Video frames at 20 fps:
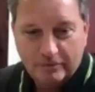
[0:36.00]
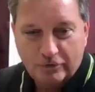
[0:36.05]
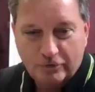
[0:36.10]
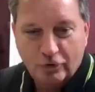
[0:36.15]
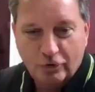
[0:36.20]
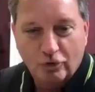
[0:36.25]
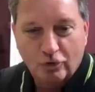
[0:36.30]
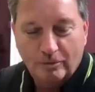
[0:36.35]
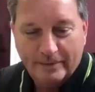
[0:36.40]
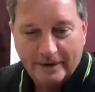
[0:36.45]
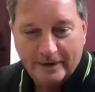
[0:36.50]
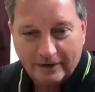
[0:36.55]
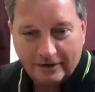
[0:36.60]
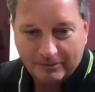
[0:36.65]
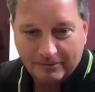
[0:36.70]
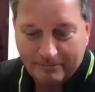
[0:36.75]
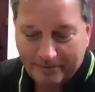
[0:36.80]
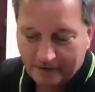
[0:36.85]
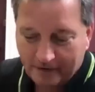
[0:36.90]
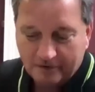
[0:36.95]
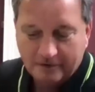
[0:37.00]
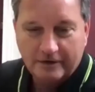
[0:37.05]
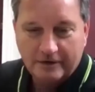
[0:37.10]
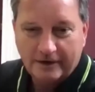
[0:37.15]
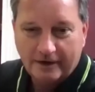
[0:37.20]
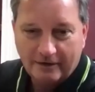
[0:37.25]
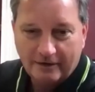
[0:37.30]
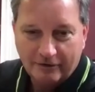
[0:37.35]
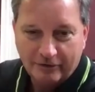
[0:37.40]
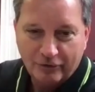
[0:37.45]
cool being compared to
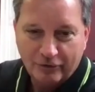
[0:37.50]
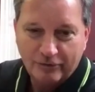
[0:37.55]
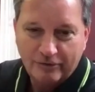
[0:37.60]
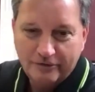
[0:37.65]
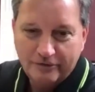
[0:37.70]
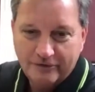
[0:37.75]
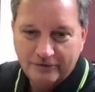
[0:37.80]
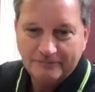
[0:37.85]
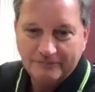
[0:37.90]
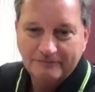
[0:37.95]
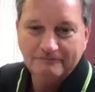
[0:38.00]
Tyler Ulis?